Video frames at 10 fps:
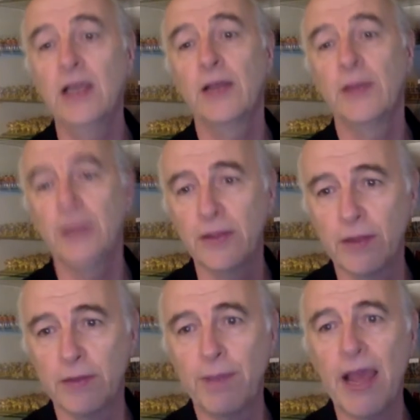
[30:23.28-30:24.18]

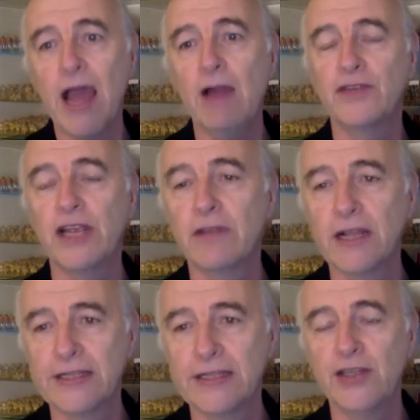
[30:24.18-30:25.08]
the power of
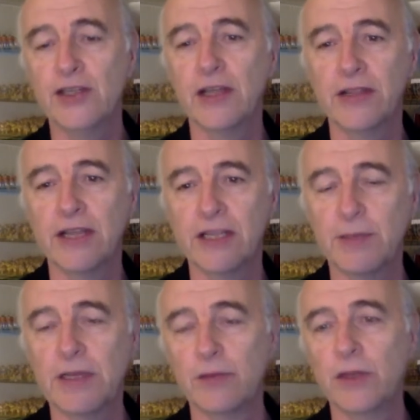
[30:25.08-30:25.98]
generalization, I think, has
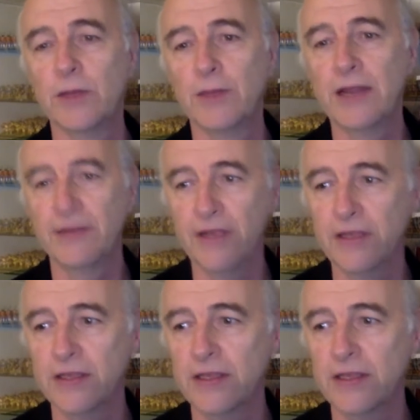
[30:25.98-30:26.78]
been a real benefit.